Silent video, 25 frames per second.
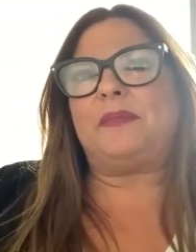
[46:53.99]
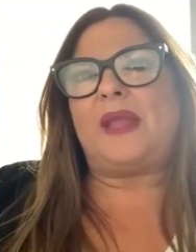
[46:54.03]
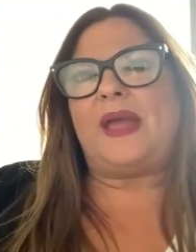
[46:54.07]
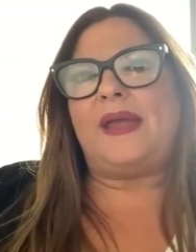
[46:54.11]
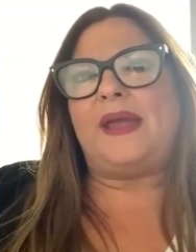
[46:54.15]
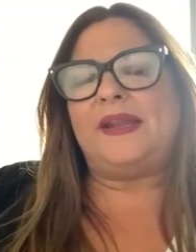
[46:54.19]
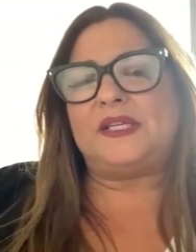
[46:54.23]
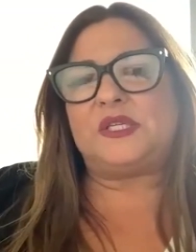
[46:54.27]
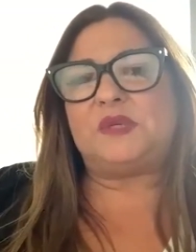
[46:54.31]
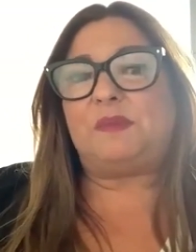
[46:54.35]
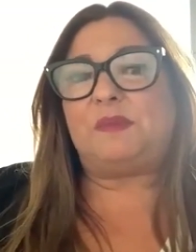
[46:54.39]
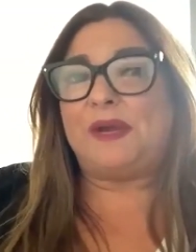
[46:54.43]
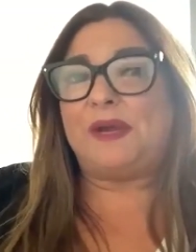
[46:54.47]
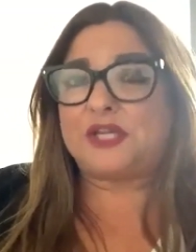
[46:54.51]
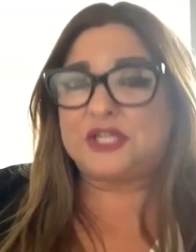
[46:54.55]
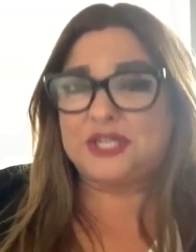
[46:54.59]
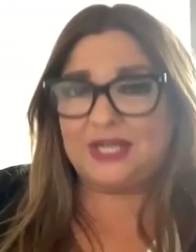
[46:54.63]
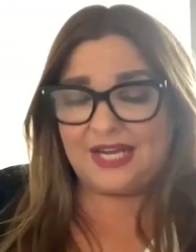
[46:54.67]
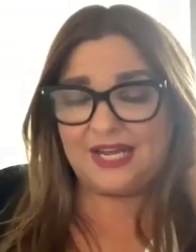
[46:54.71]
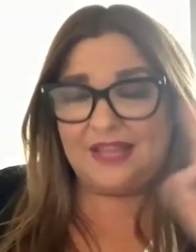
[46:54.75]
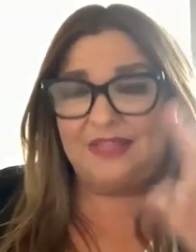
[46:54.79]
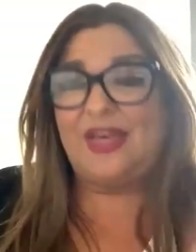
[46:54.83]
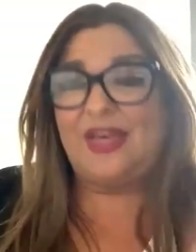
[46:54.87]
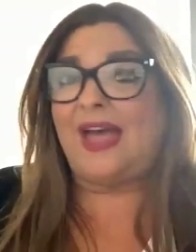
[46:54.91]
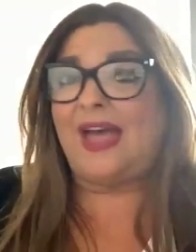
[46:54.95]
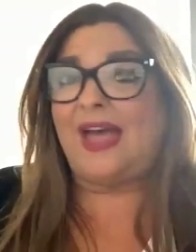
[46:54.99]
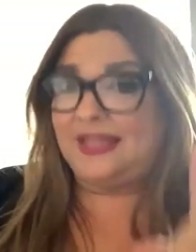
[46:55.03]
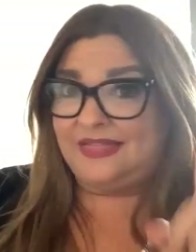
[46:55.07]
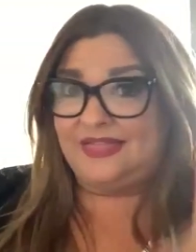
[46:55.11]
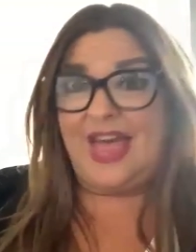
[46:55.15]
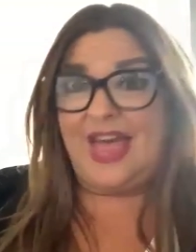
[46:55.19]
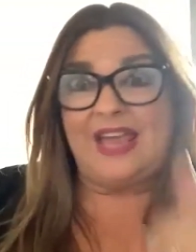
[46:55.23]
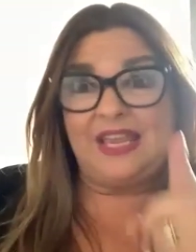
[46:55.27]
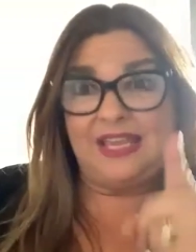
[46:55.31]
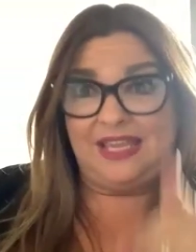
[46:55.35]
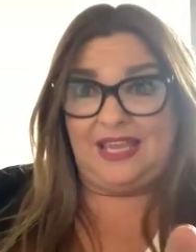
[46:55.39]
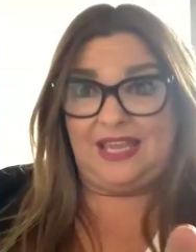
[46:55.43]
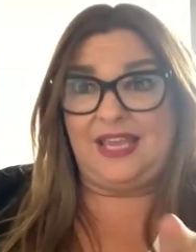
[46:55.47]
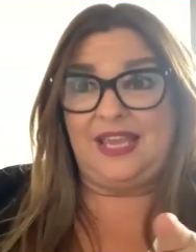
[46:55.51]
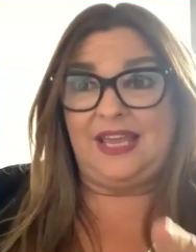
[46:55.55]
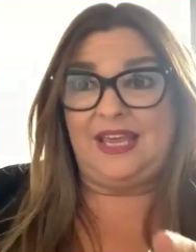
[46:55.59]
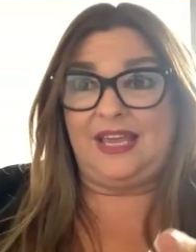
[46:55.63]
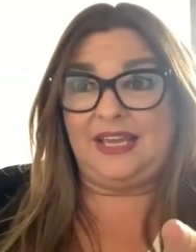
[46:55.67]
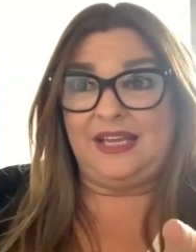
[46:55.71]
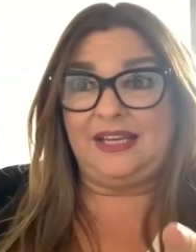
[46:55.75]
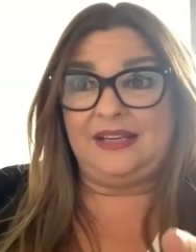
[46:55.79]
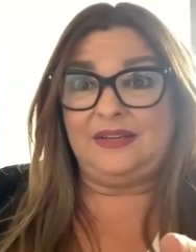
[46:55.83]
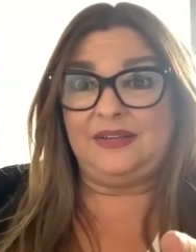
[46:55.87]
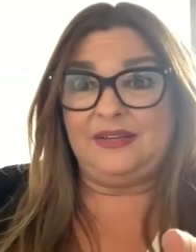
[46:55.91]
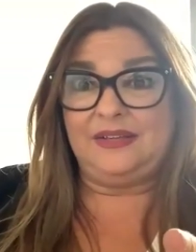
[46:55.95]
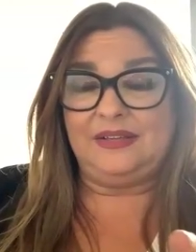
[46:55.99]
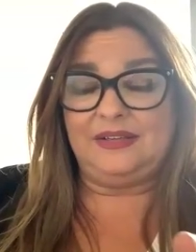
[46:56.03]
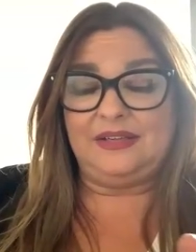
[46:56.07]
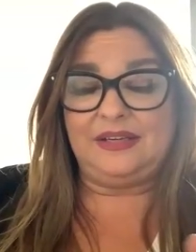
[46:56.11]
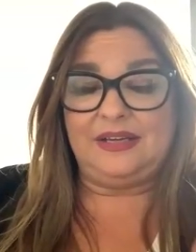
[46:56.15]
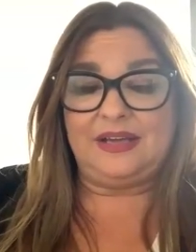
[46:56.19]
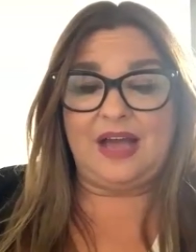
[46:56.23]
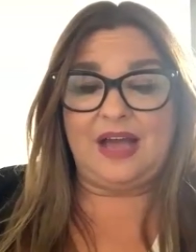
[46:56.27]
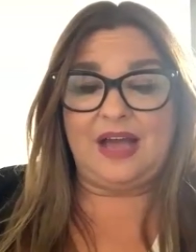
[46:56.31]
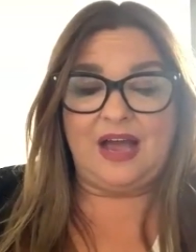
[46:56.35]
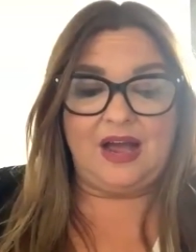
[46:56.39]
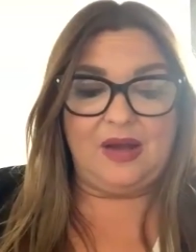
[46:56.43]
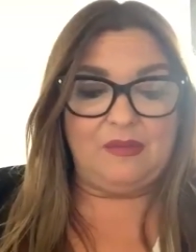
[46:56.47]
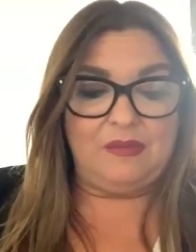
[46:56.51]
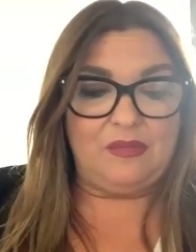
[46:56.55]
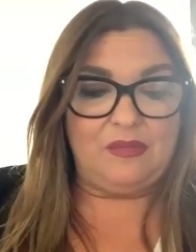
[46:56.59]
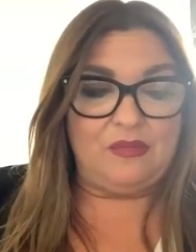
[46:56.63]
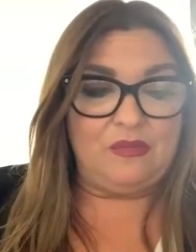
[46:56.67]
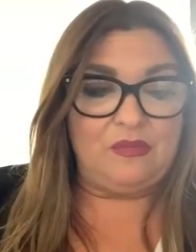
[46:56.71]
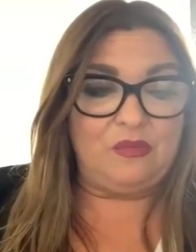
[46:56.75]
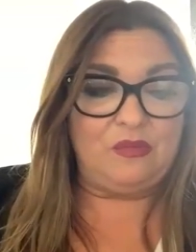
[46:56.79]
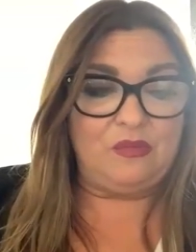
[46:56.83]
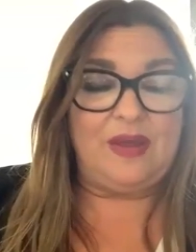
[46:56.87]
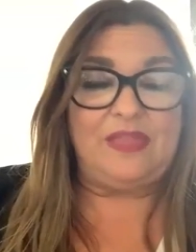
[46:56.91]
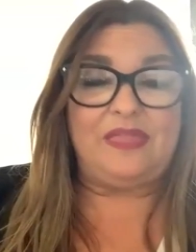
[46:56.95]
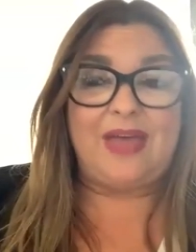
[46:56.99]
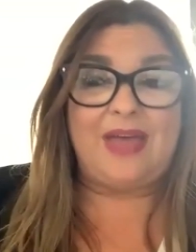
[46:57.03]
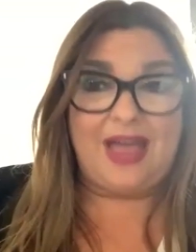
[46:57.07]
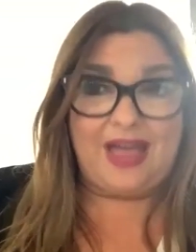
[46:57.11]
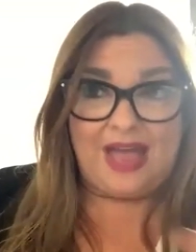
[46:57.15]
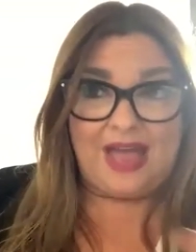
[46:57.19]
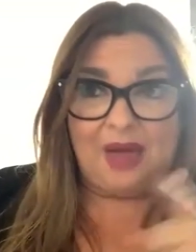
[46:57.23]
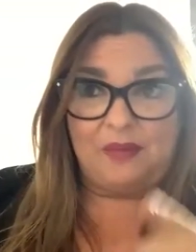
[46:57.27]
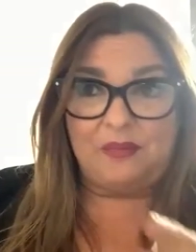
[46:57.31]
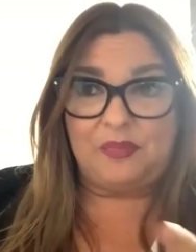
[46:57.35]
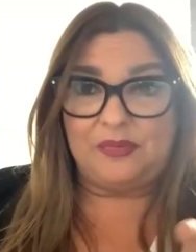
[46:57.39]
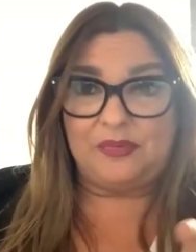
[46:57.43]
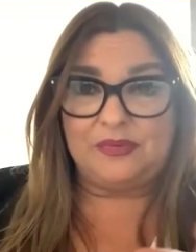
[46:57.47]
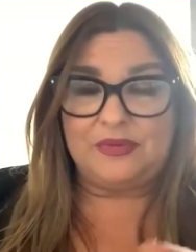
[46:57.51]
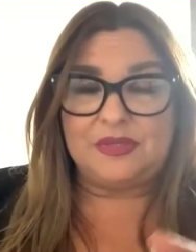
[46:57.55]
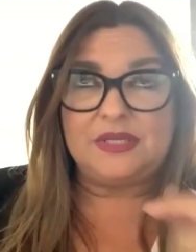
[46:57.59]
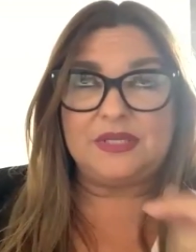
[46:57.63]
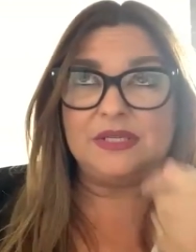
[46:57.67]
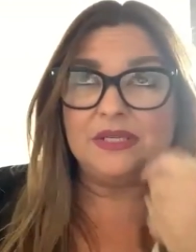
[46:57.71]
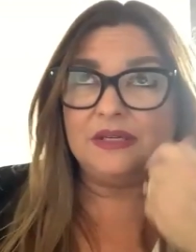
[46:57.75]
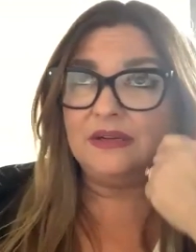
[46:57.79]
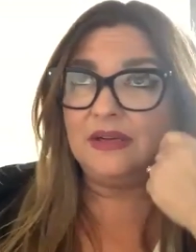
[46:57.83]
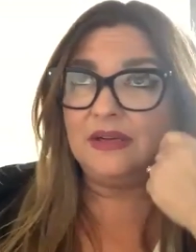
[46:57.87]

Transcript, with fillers: and especially that that year um, when that happened,